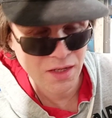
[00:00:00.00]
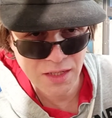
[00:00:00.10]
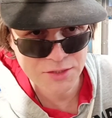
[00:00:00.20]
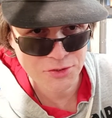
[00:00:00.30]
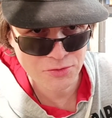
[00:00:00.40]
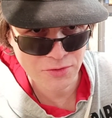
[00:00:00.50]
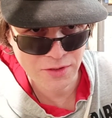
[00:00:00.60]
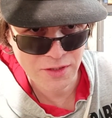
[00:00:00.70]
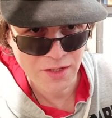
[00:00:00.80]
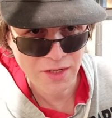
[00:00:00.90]
let's look
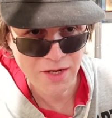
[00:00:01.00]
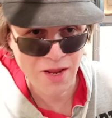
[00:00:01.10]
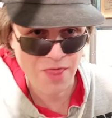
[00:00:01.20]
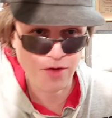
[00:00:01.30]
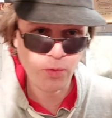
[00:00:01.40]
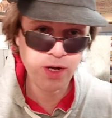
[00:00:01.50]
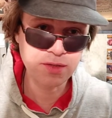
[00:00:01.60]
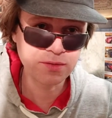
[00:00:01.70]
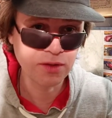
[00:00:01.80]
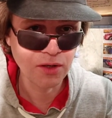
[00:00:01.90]
another
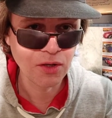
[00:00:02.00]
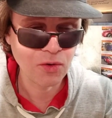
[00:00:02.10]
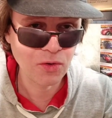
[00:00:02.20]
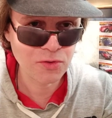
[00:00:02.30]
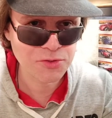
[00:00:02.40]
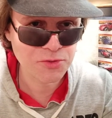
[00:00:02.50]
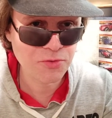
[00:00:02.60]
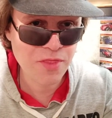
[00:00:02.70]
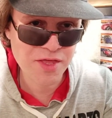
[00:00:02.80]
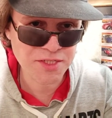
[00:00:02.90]
one,
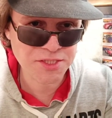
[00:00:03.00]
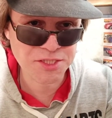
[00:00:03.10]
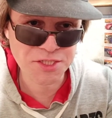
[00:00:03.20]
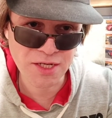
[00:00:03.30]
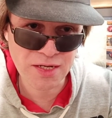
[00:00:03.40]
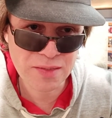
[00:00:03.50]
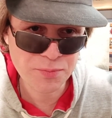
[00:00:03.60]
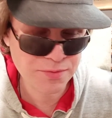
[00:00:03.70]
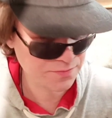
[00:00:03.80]
also this type.